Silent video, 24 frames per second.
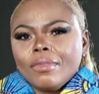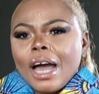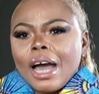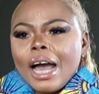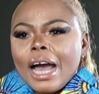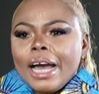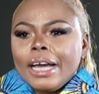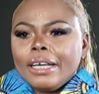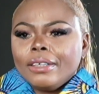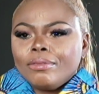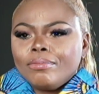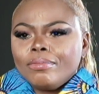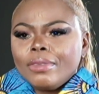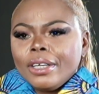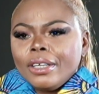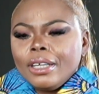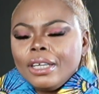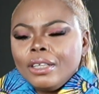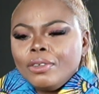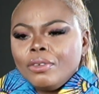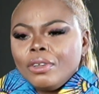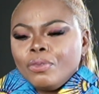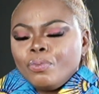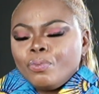I it,
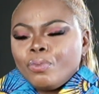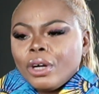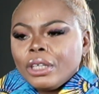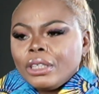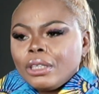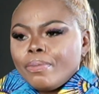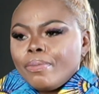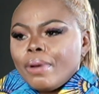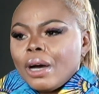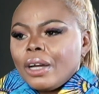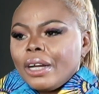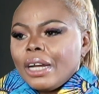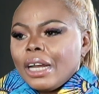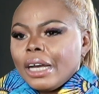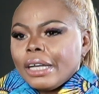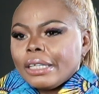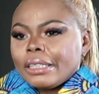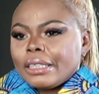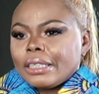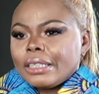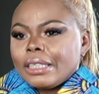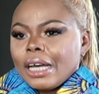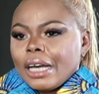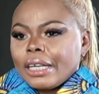it brought about that
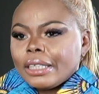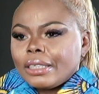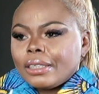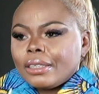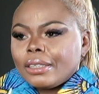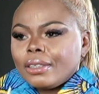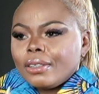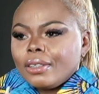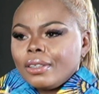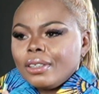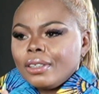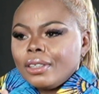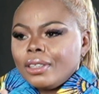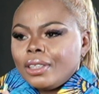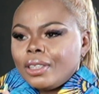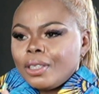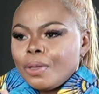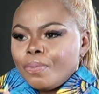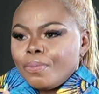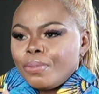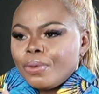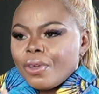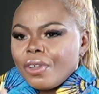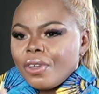that
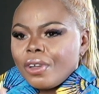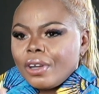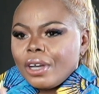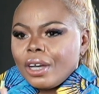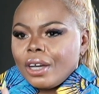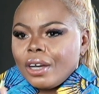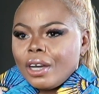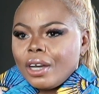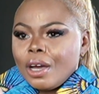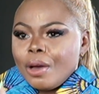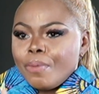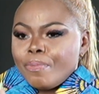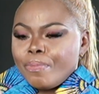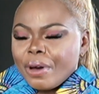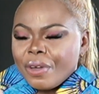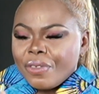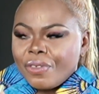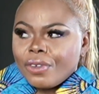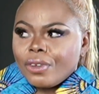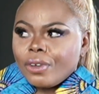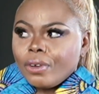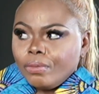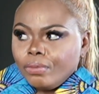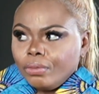deep uh,
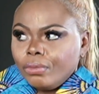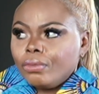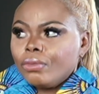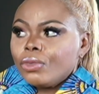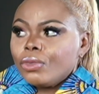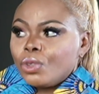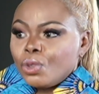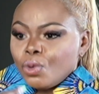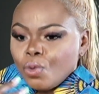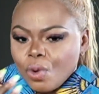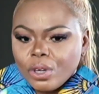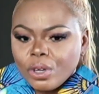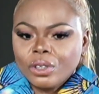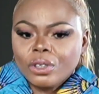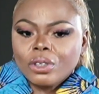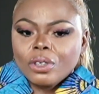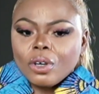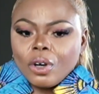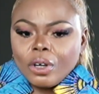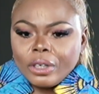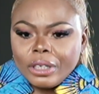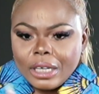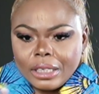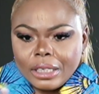empathy Mm. towards
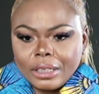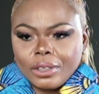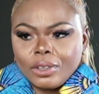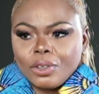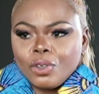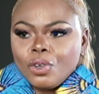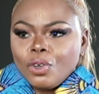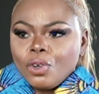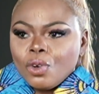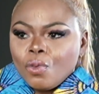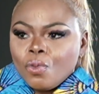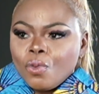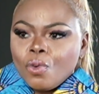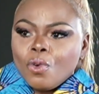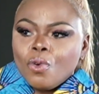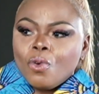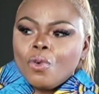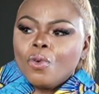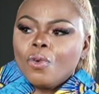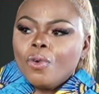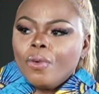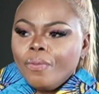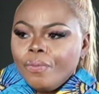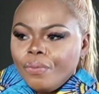others, you know, mm.
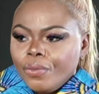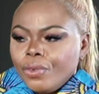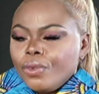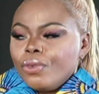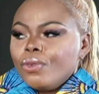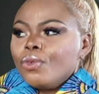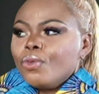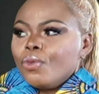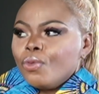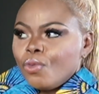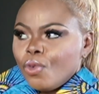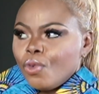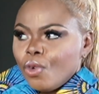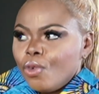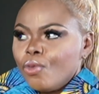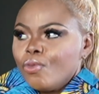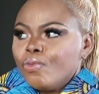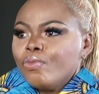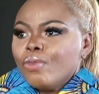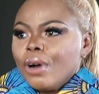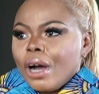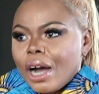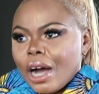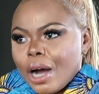who
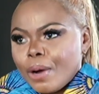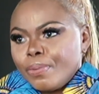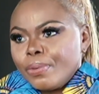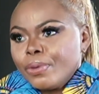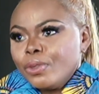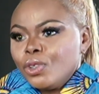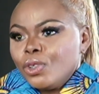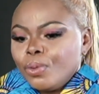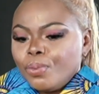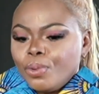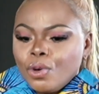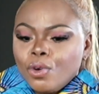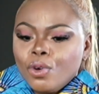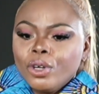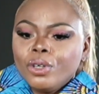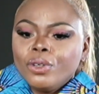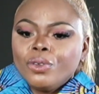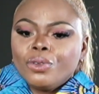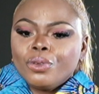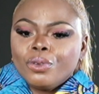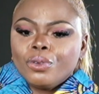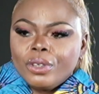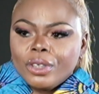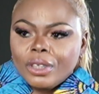who happen to be going
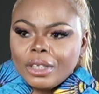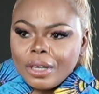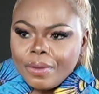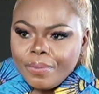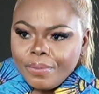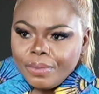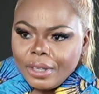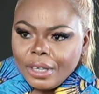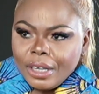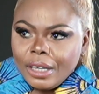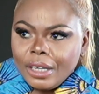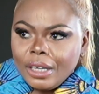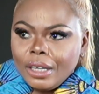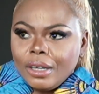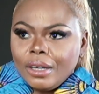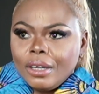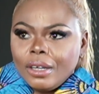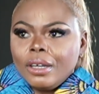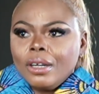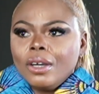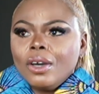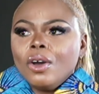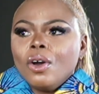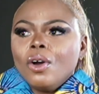through the same
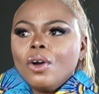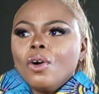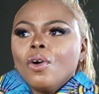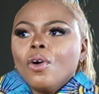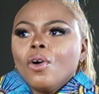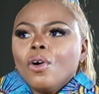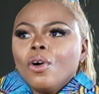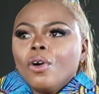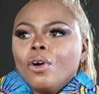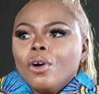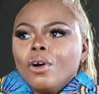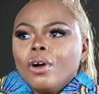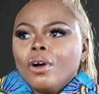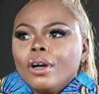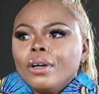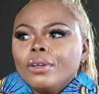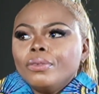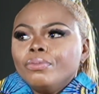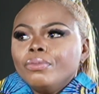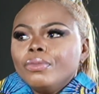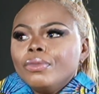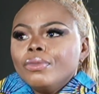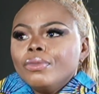thing mm. or